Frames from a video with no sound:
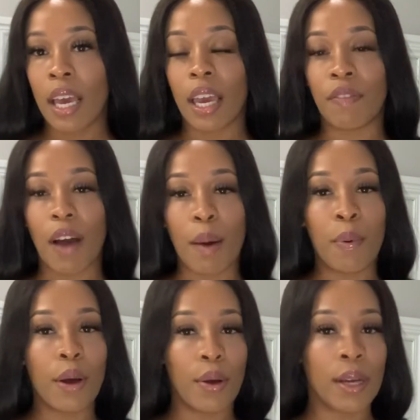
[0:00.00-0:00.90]
if I
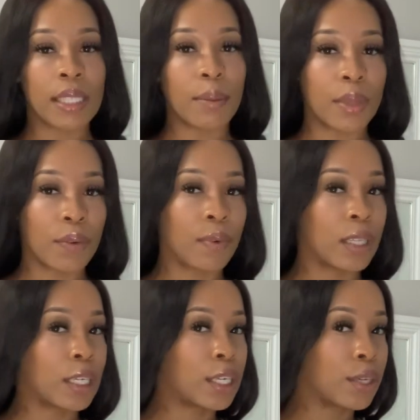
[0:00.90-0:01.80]
put on something
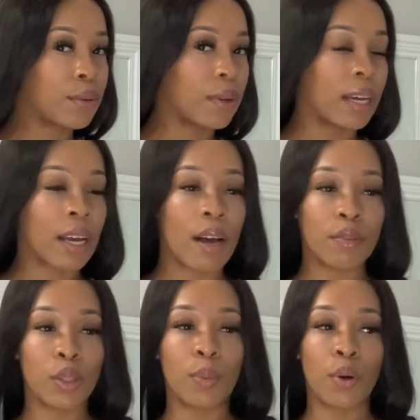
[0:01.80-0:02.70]
really cute and
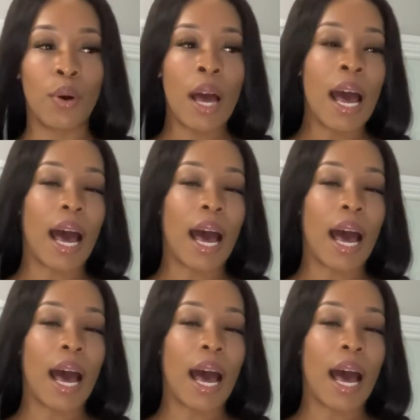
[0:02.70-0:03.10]
comfortable,